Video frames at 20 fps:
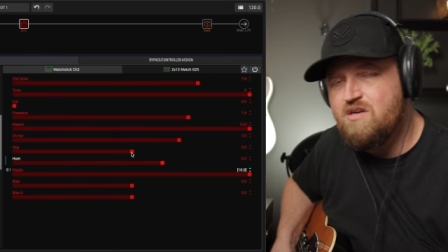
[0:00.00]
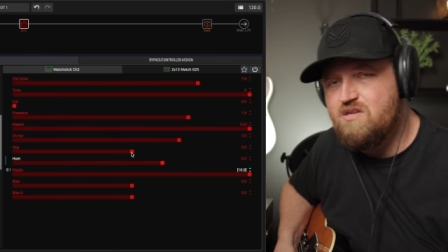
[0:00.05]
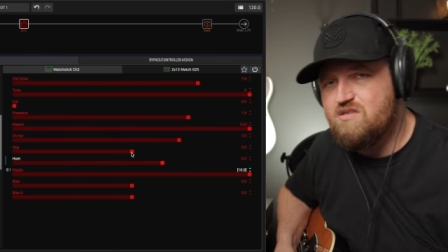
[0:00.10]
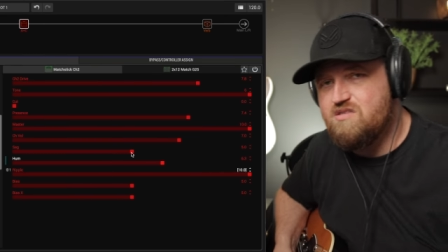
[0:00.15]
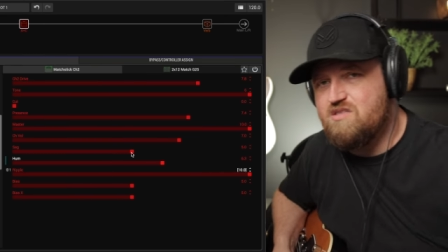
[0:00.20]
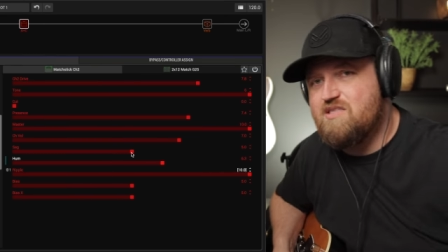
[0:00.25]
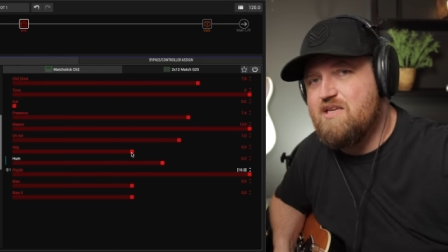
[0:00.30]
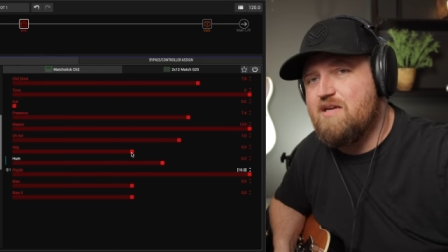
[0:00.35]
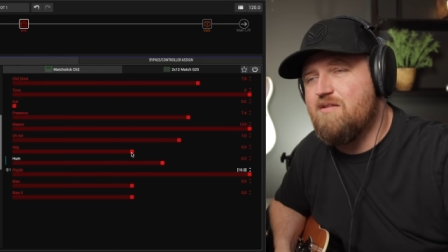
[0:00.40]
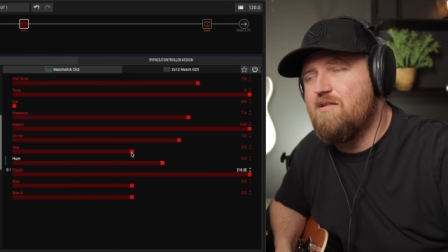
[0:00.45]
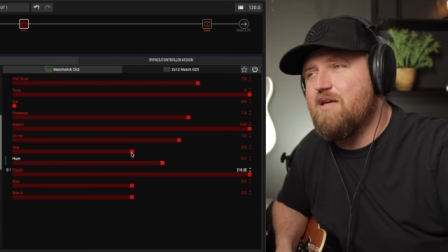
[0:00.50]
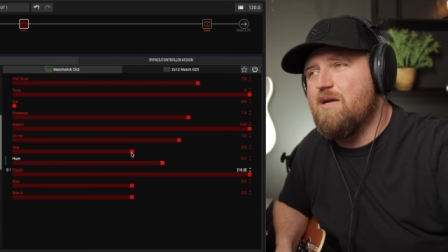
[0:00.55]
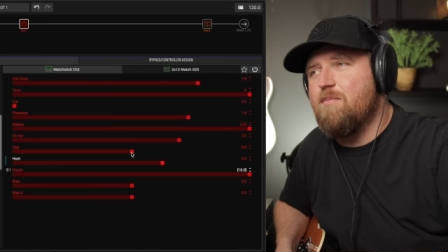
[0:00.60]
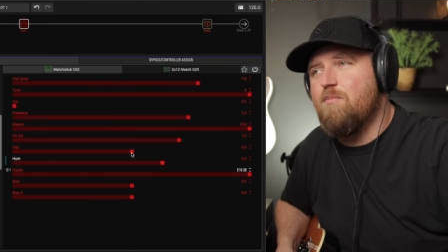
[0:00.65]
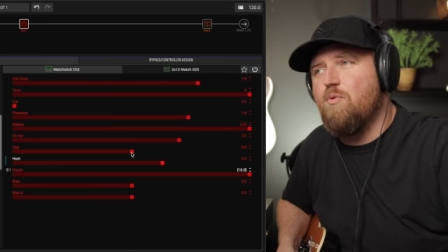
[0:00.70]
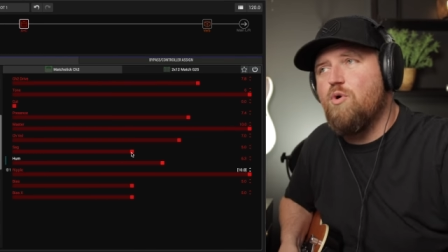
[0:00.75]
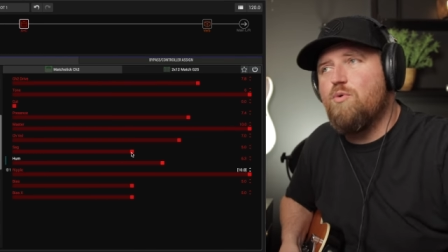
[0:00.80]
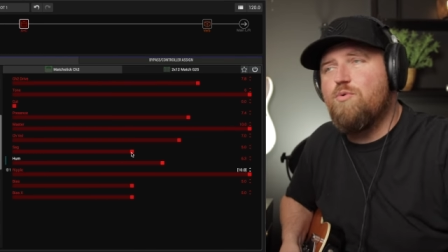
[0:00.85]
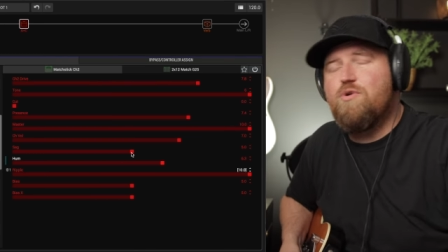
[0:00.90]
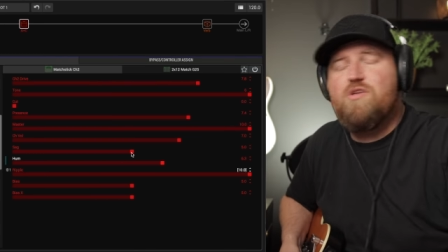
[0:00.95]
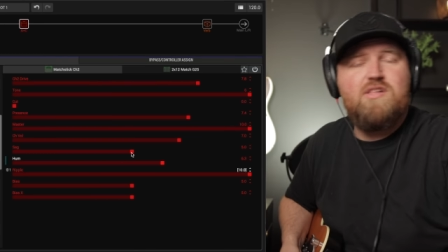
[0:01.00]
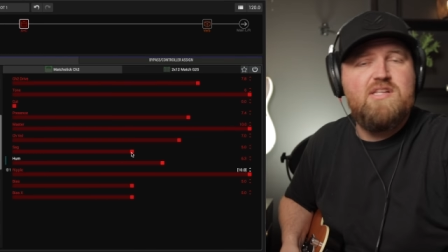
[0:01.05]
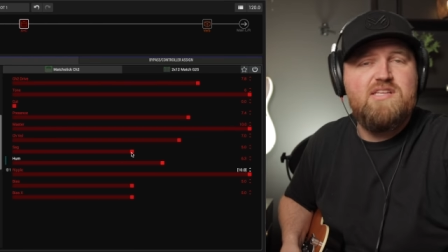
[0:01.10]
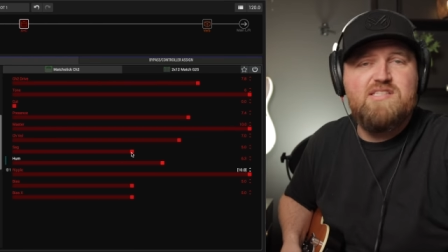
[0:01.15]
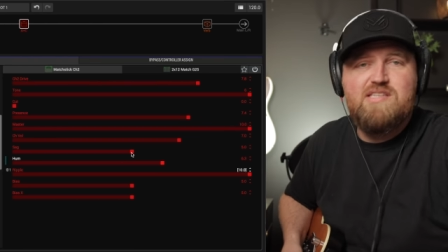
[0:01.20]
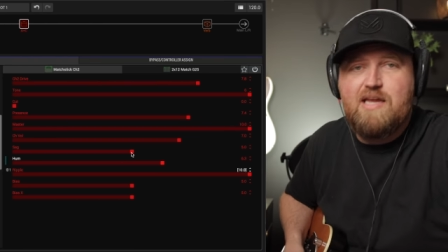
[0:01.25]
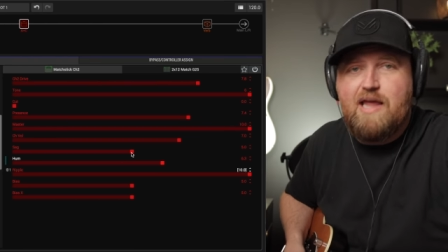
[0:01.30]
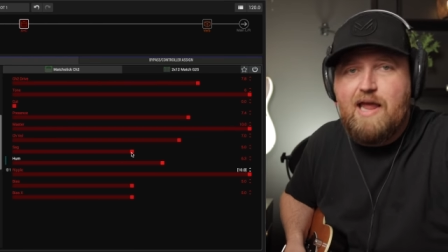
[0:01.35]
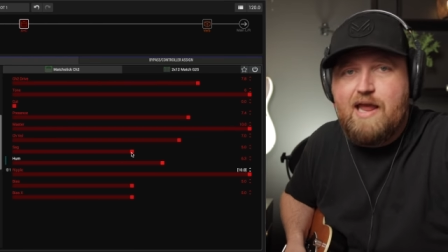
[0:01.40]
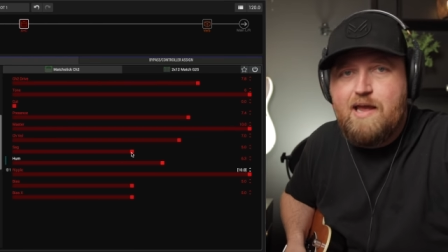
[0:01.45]
Does it sound like a more
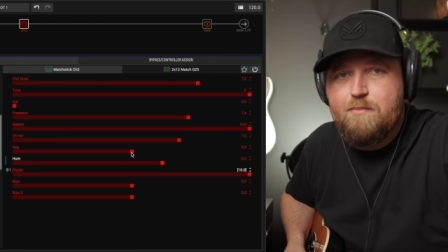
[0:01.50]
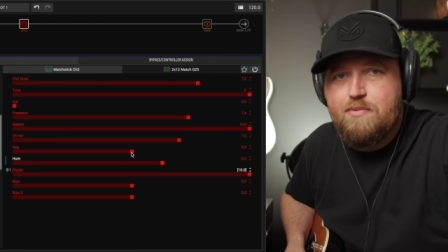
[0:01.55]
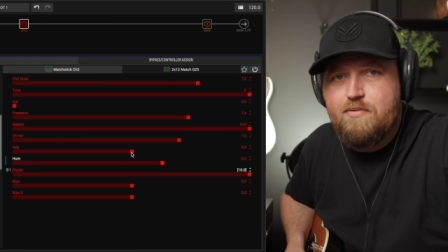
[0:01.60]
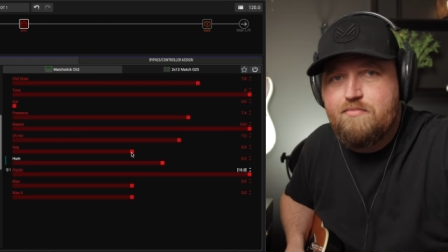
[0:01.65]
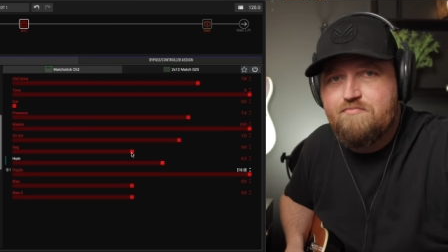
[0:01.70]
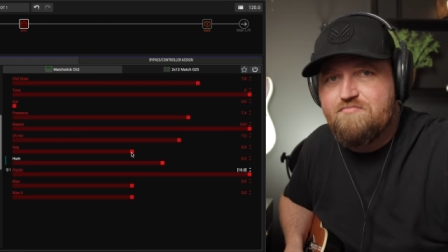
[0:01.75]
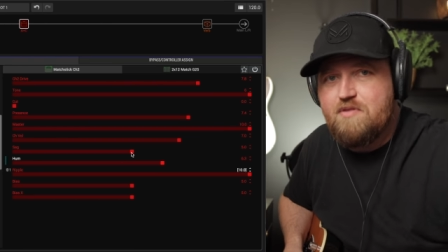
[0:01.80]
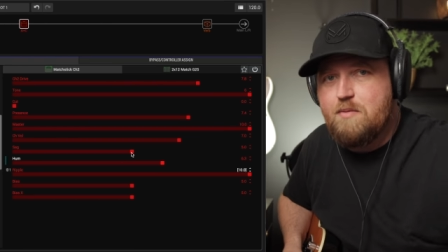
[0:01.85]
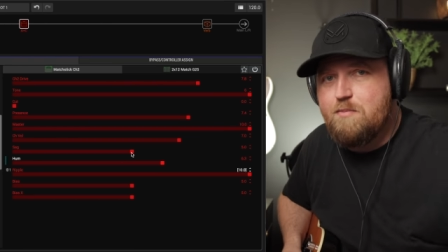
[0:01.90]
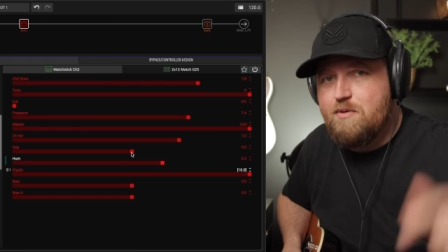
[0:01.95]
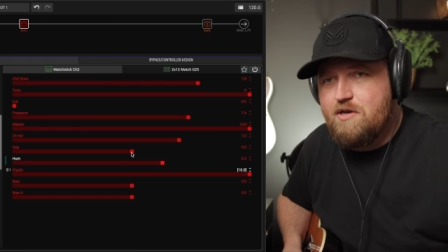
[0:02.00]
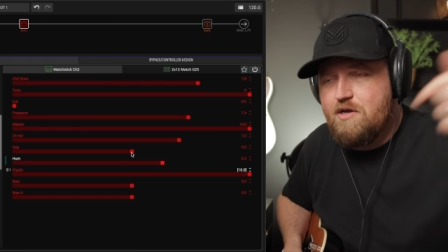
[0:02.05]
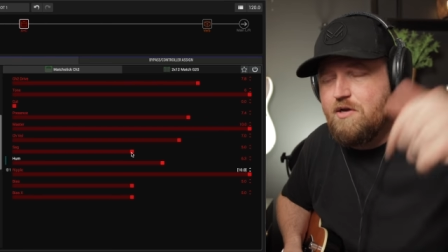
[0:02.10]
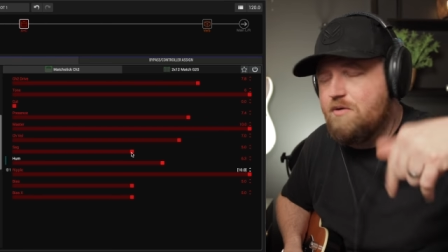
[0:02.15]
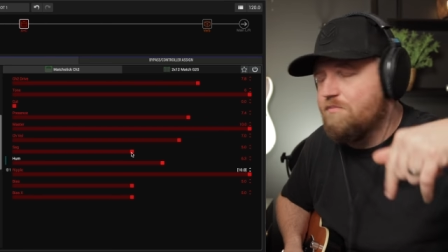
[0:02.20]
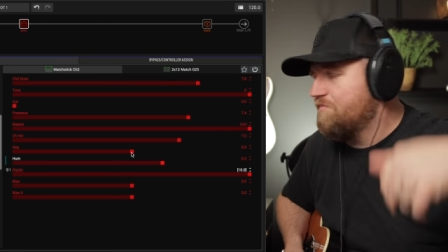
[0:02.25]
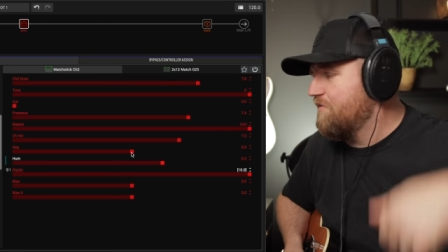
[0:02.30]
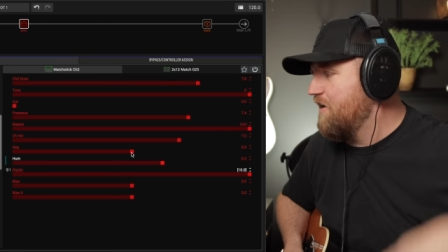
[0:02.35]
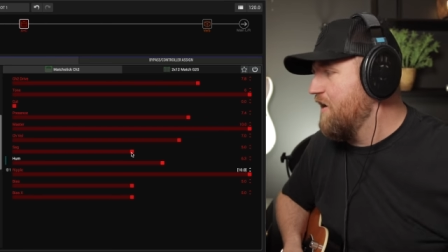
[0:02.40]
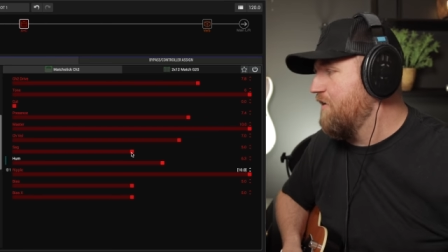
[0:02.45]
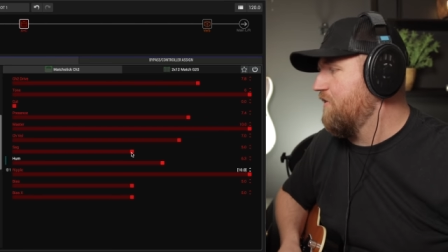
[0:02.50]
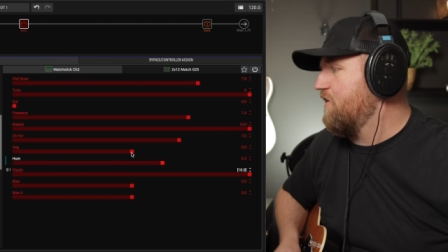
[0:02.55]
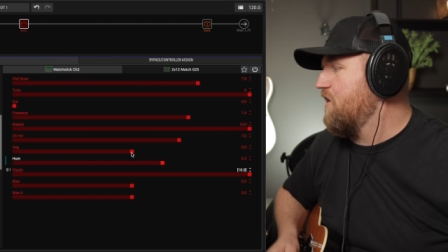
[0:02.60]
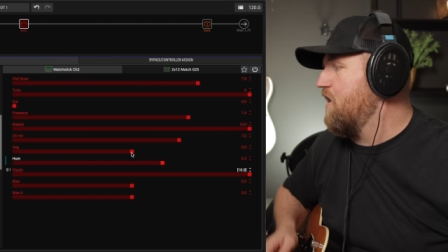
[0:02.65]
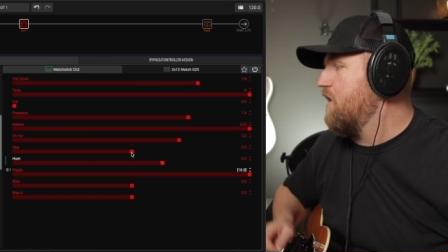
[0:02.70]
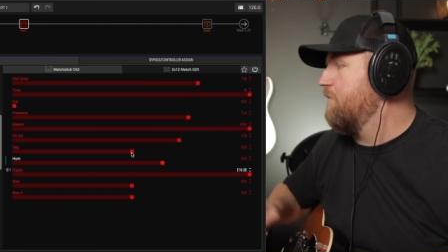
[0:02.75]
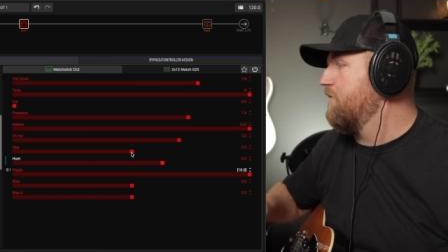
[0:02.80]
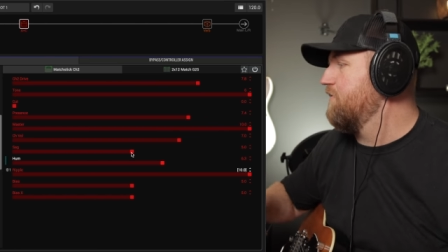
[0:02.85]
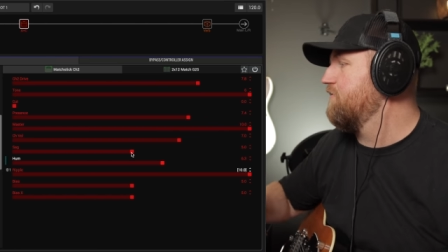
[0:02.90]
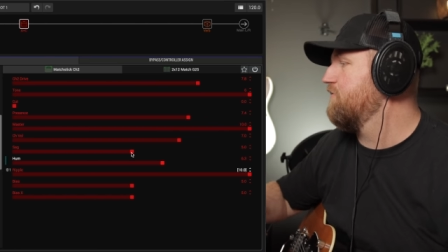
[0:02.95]
realistic amp? Let me know down in the
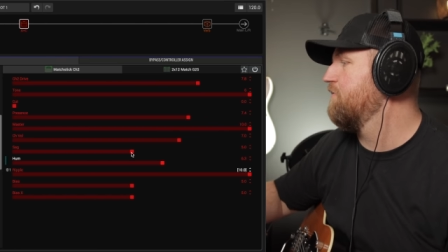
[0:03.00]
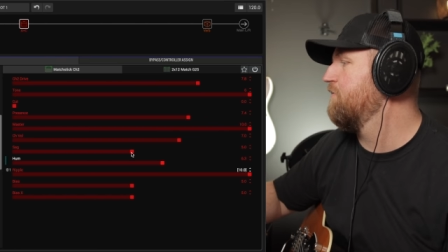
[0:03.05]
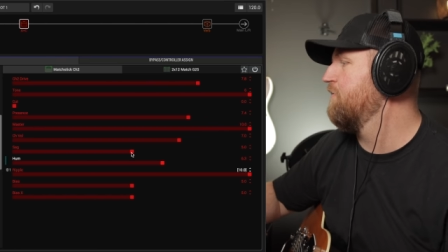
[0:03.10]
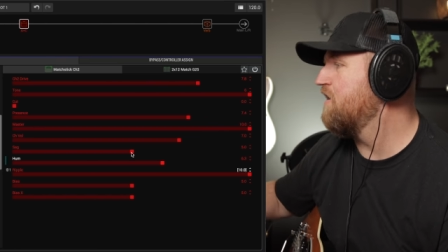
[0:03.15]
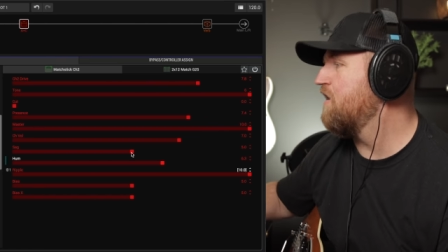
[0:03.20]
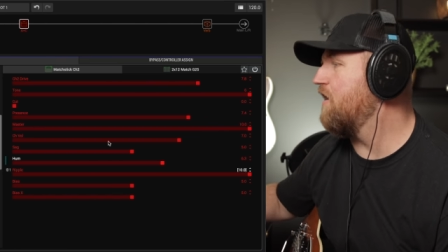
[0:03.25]
comments.